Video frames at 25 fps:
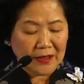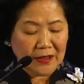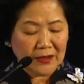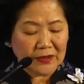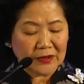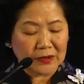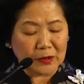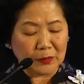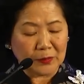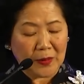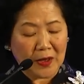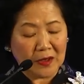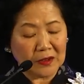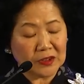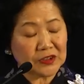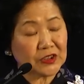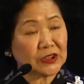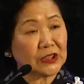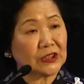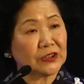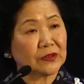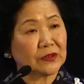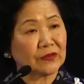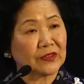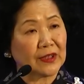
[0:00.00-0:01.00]
the
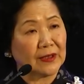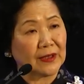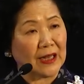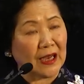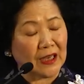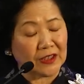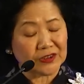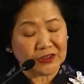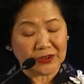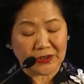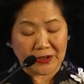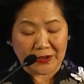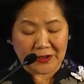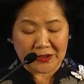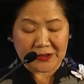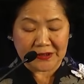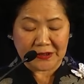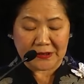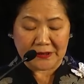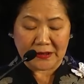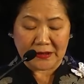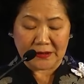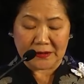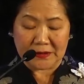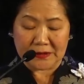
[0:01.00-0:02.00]
policies of the last 30
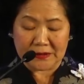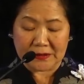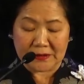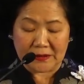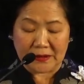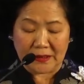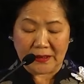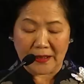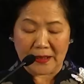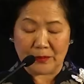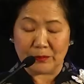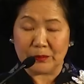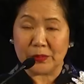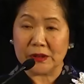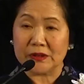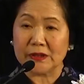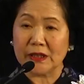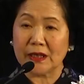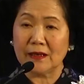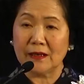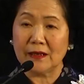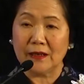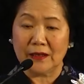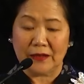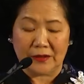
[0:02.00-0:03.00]
years, in
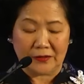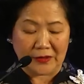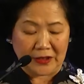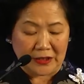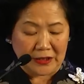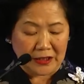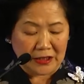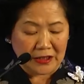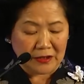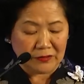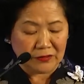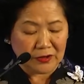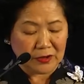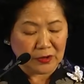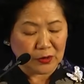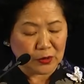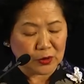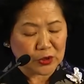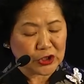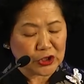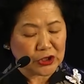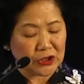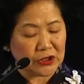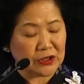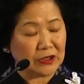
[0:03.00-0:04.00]
particular the
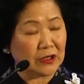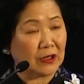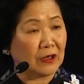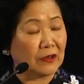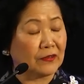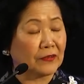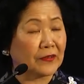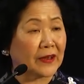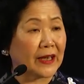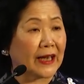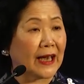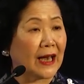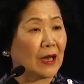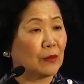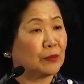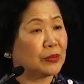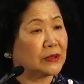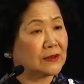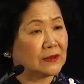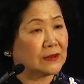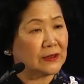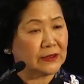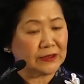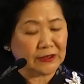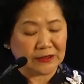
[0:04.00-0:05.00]
evolution of
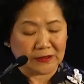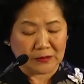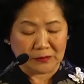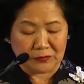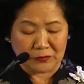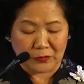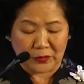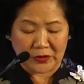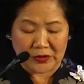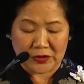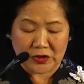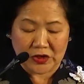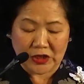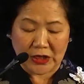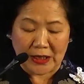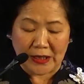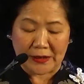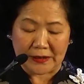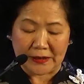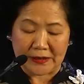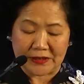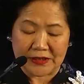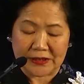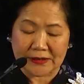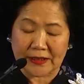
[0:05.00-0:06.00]
capitalism with
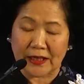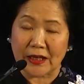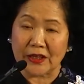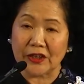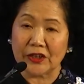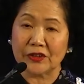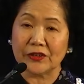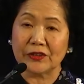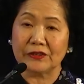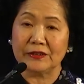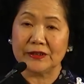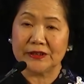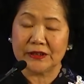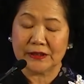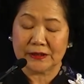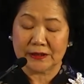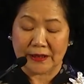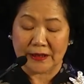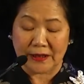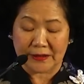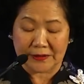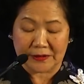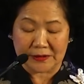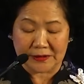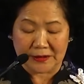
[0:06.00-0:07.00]
Chinese
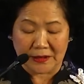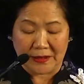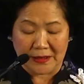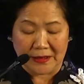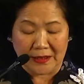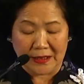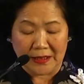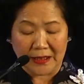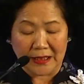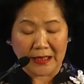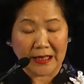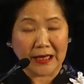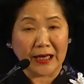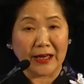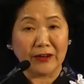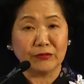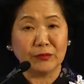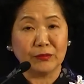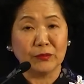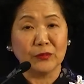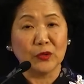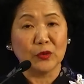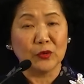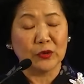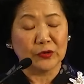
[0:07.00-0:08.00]
characteristics, have
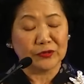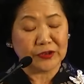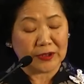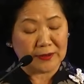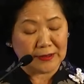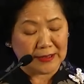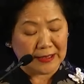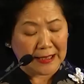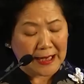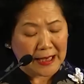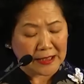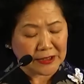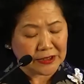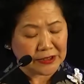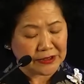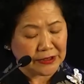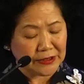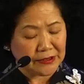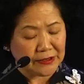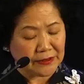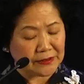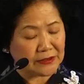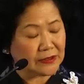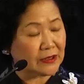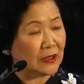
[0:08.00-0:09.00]
moved light
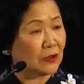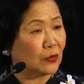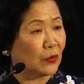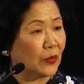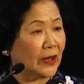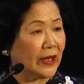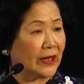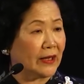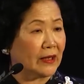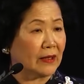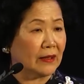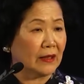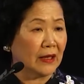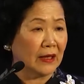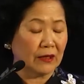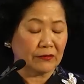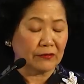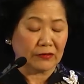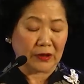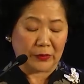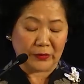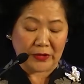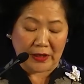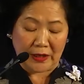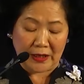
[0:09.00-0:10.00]
years away
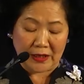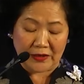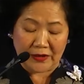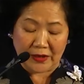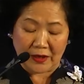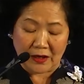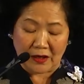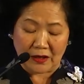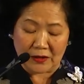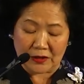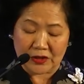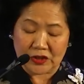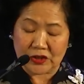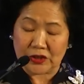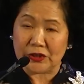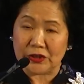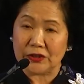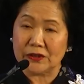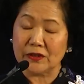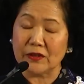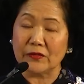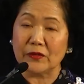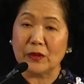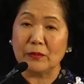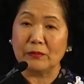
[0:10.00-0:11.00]
from the ideologies
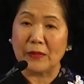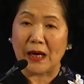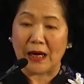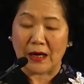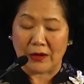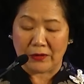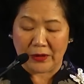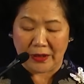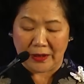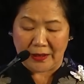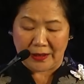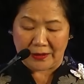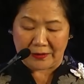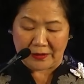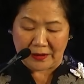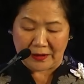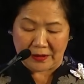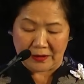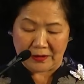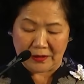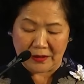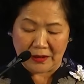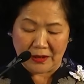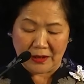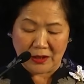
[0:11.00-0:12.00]
of the Mao era,
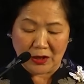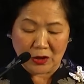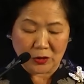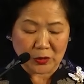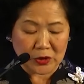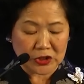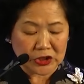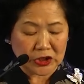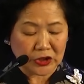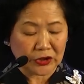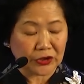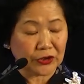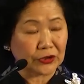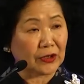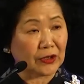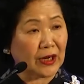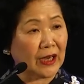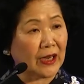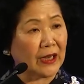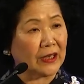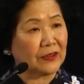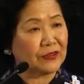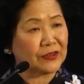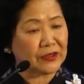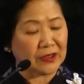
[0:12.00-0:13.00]
which
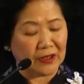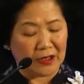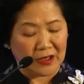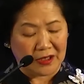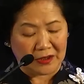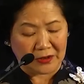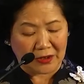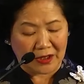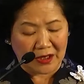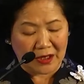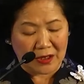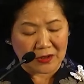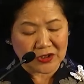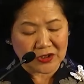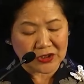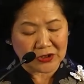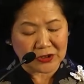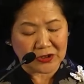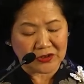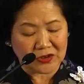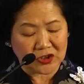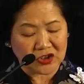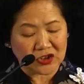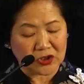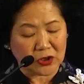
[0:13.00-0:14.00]
thrived on
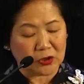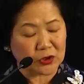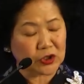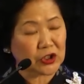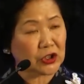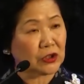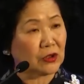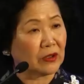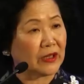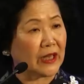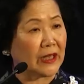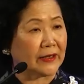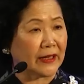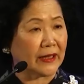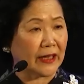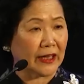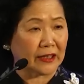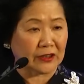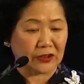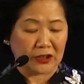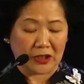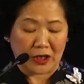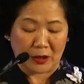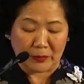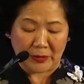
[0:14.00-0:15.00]
constant social and
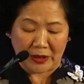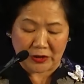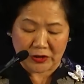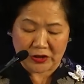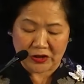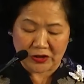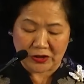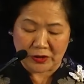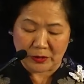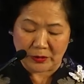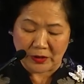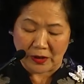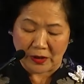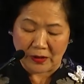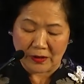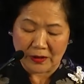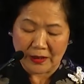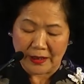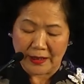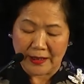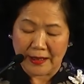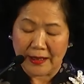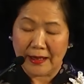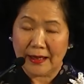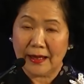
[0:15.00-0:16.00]
economic turmoil
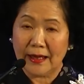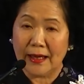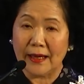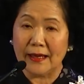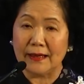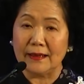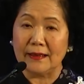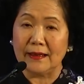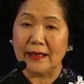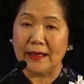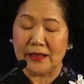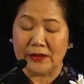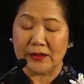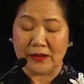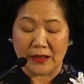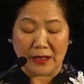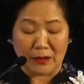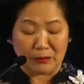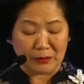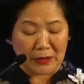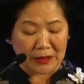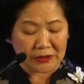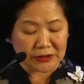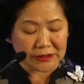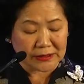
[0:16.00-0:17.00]
and led,
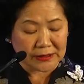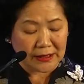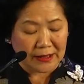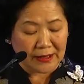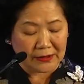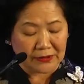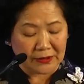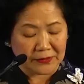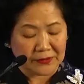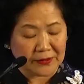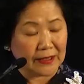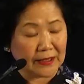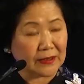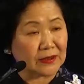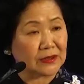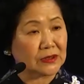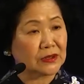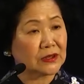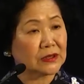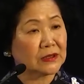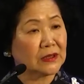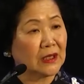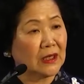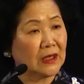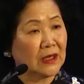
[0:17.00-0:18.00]
amongst other
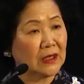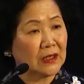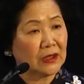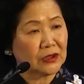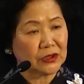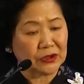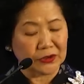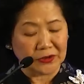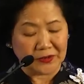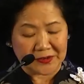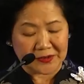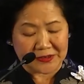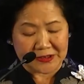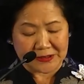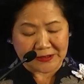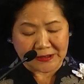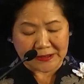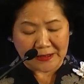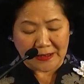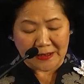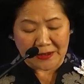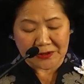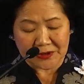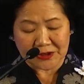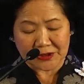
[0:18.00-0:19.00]
things, to the
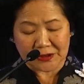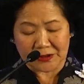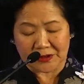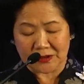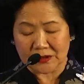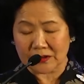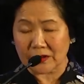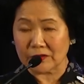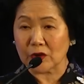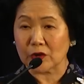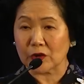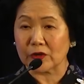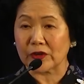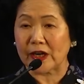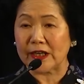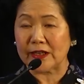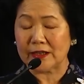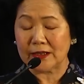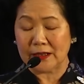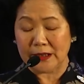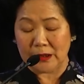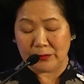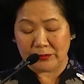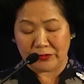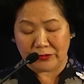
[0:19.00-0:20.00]
disasters of the
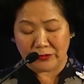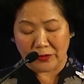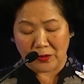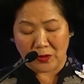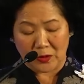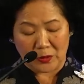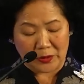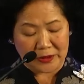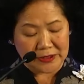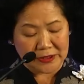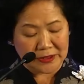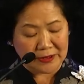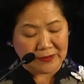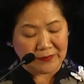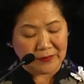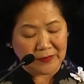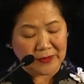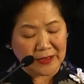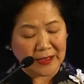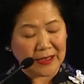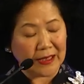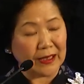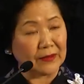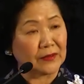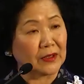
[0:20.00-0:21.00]
Great Leap Forward
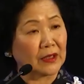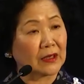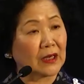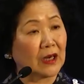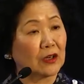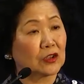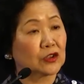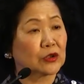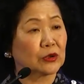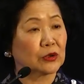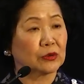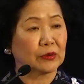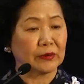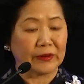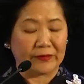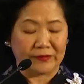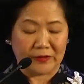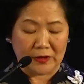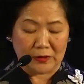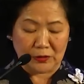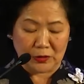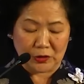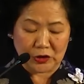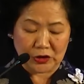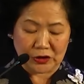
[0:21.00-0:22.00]
and the Cultural
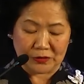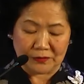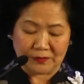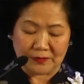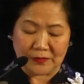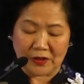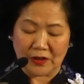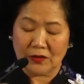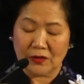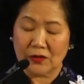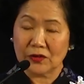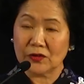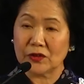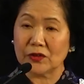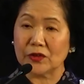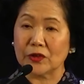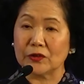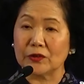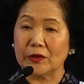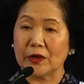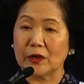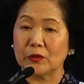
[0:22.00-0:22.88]
Revolution, during